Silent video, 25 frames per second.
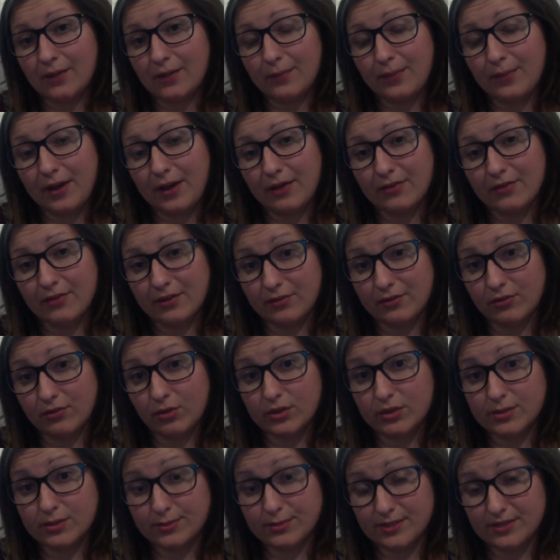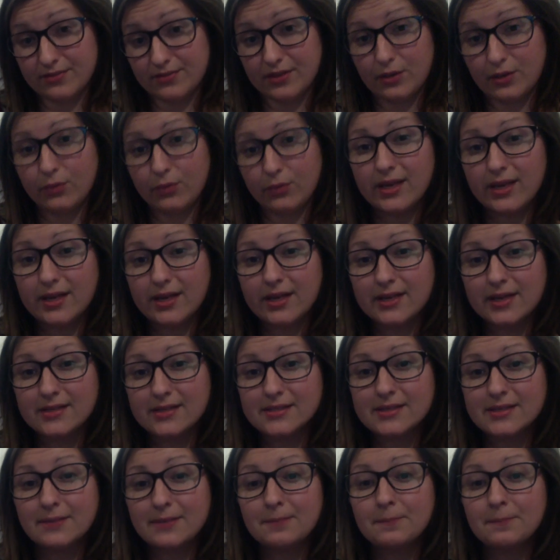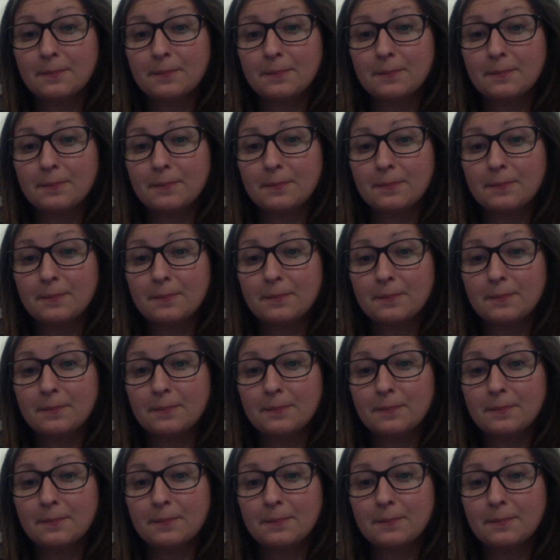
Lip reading: pelvic floor specific weakness.